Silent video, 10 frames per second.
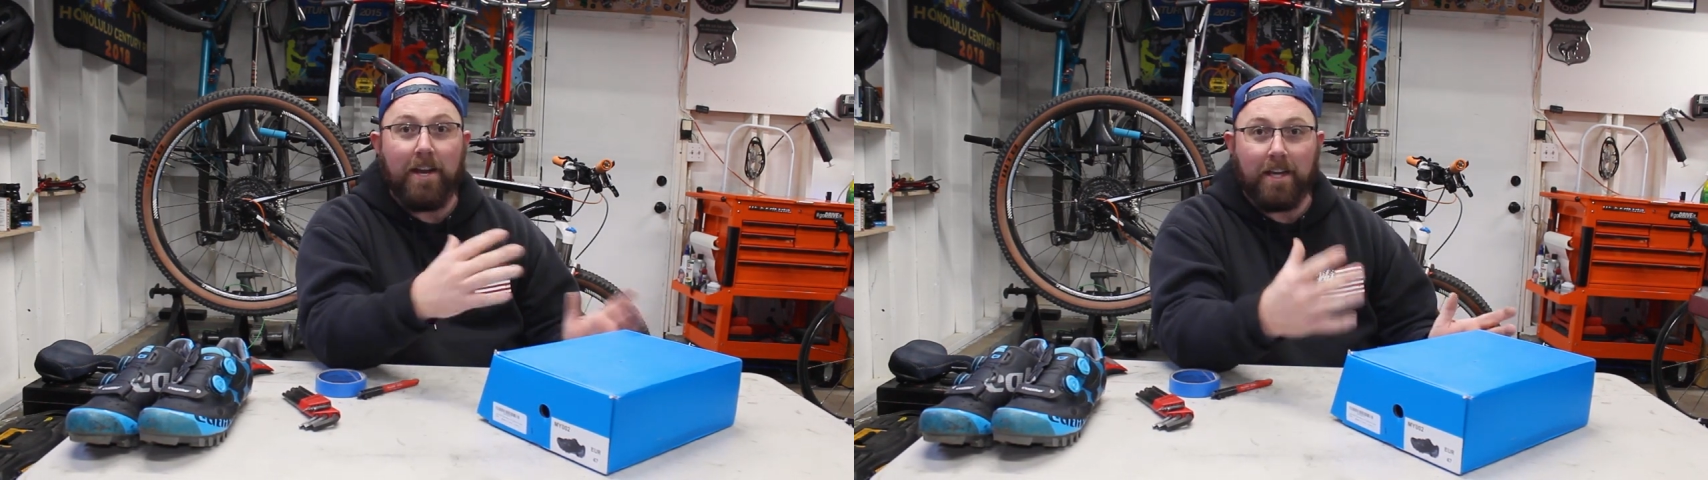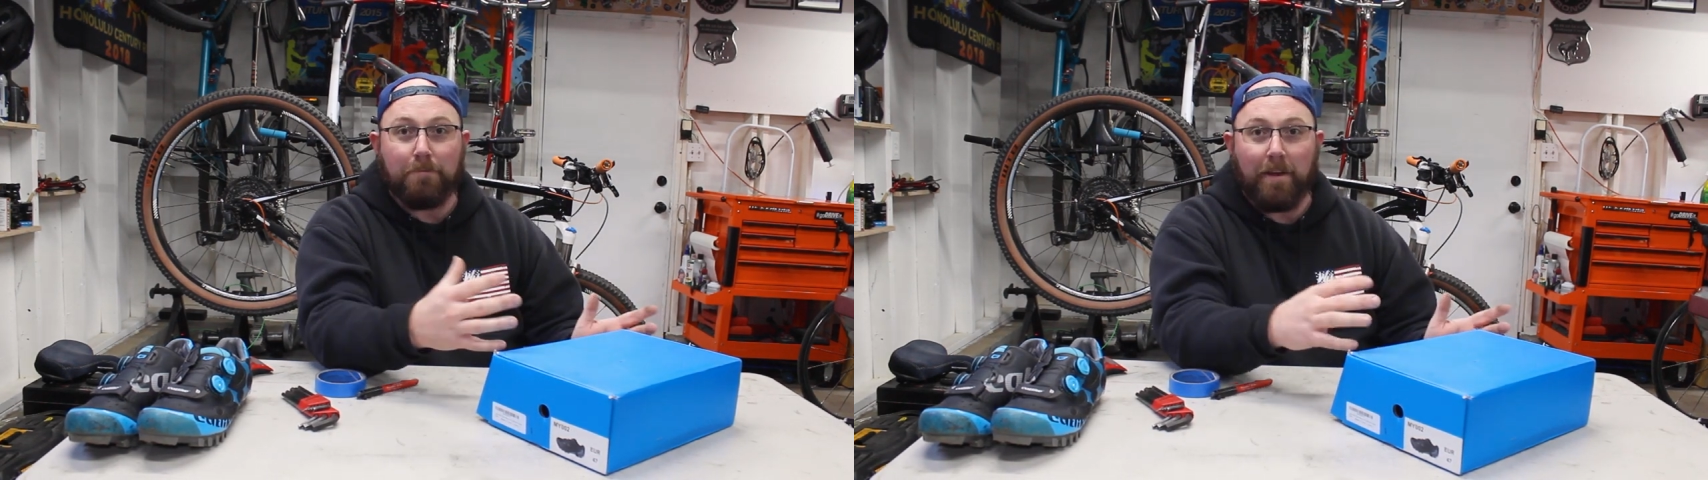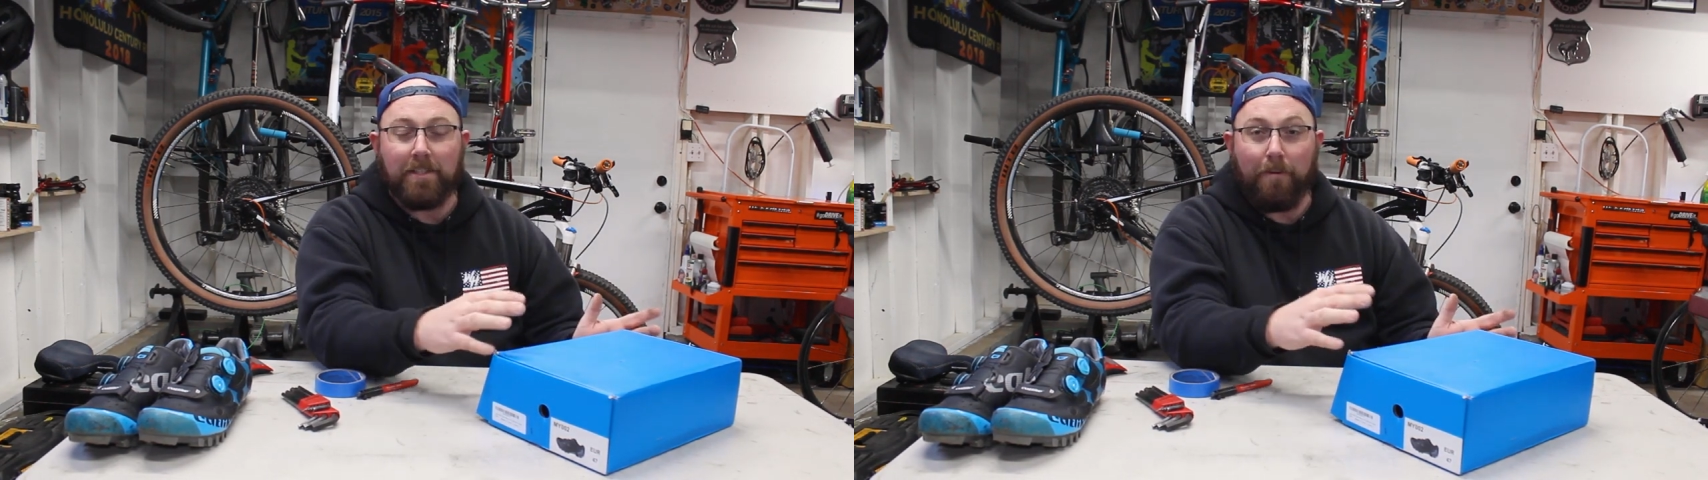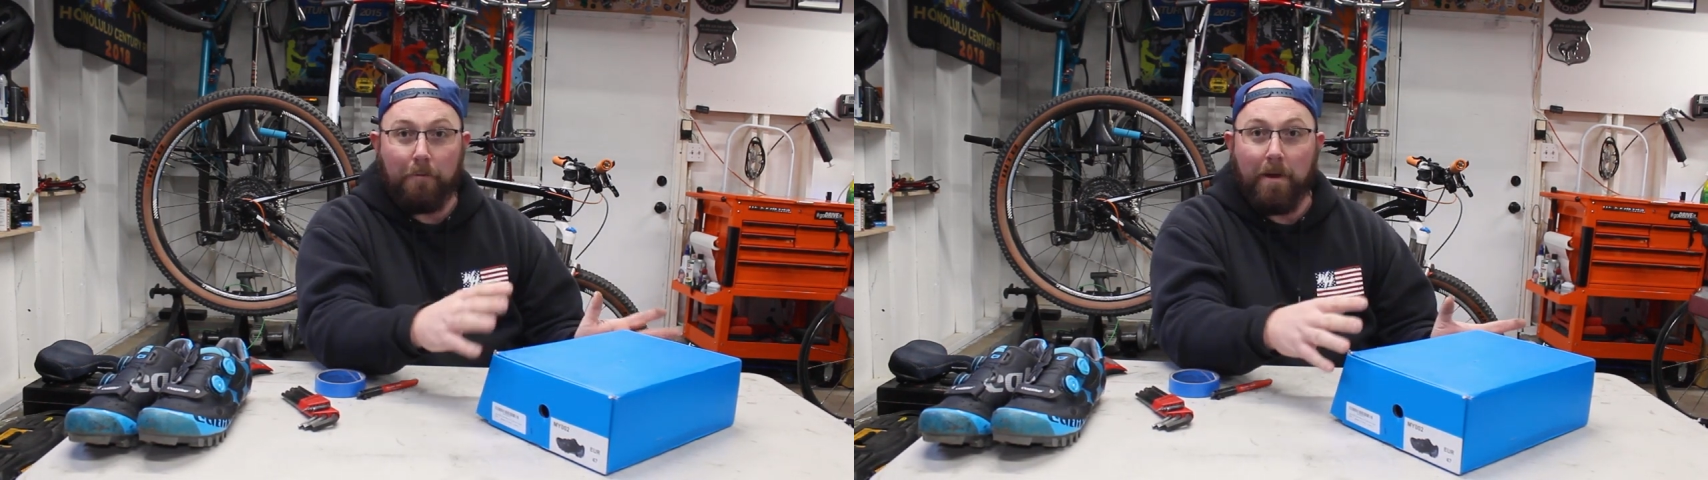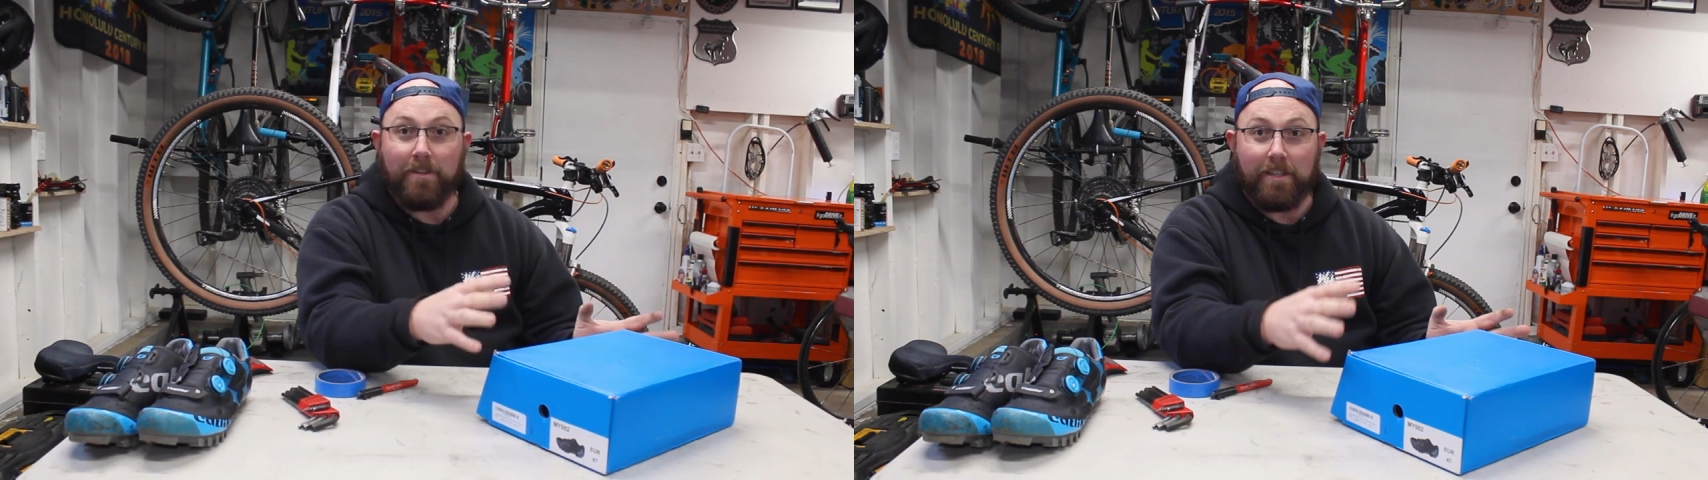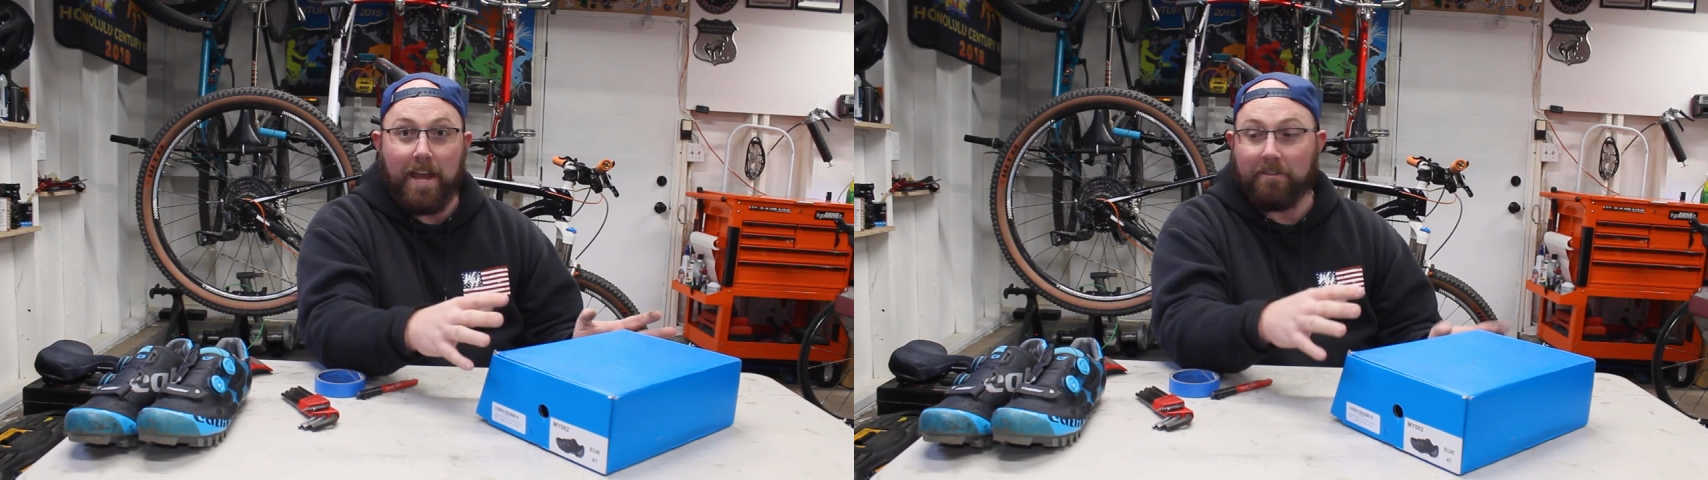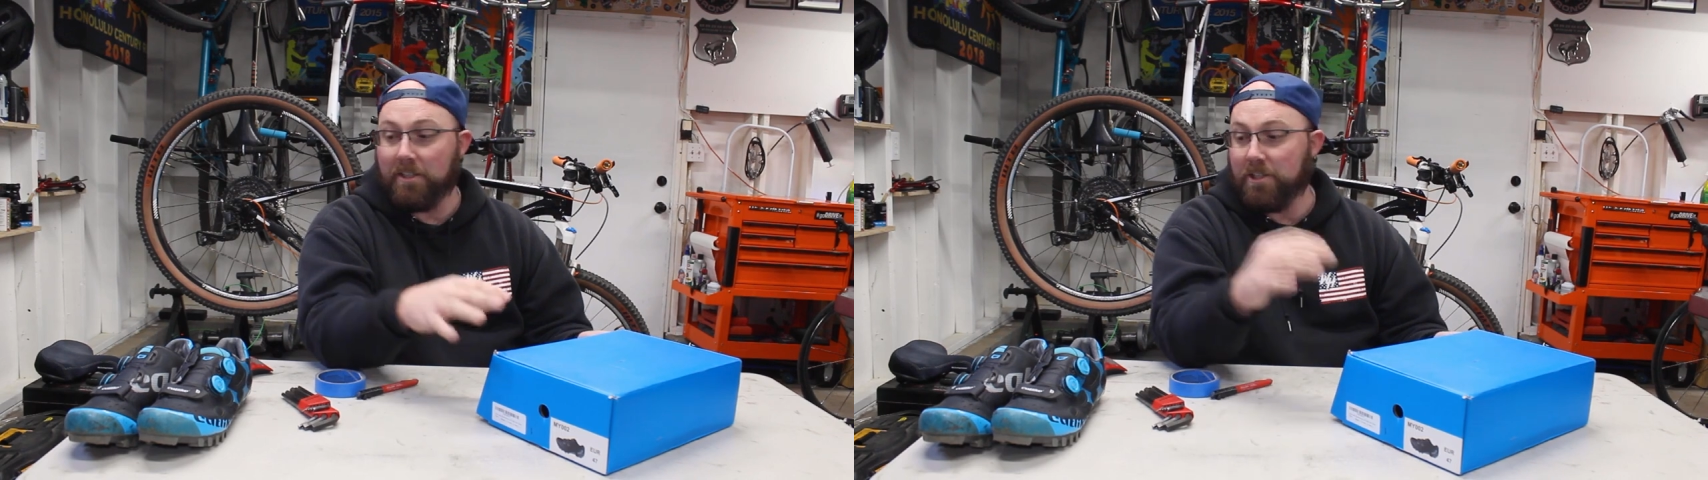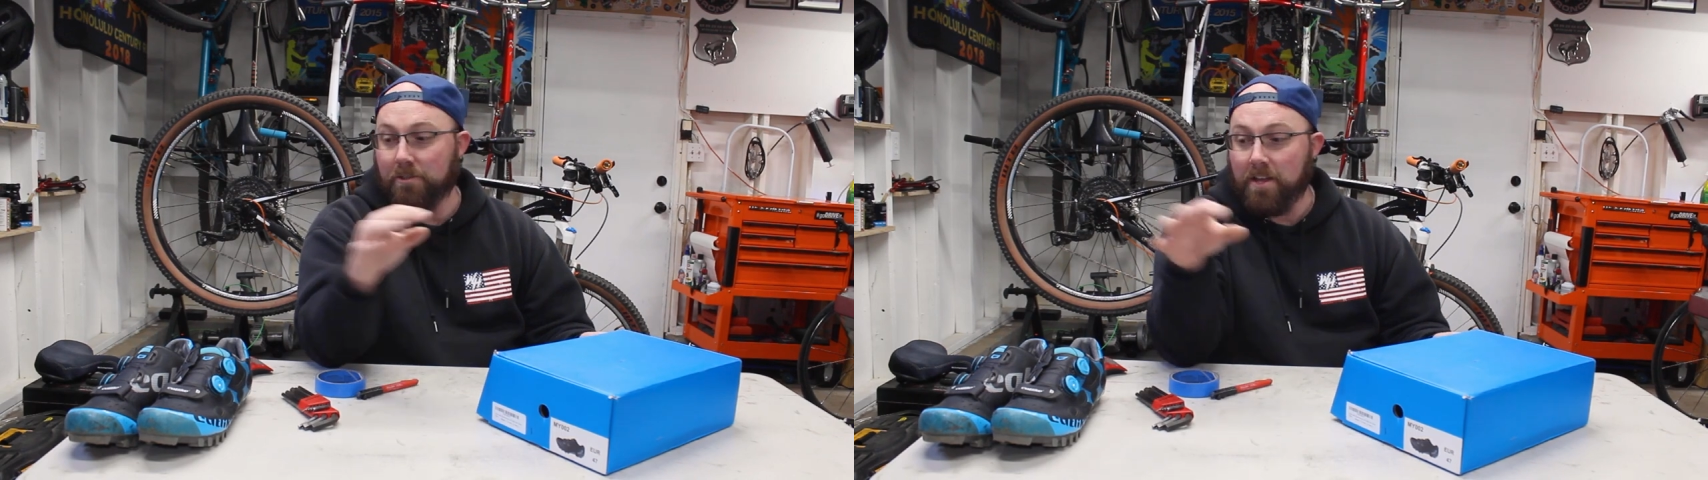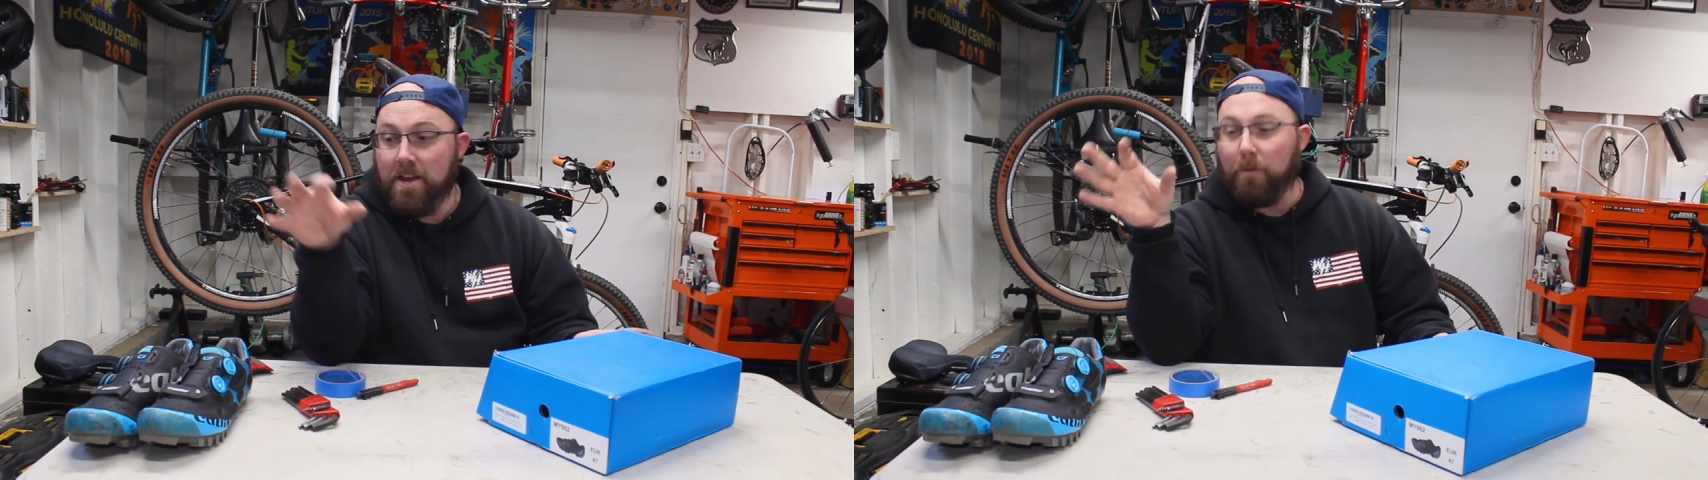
inexpensive compared to cycling shoes.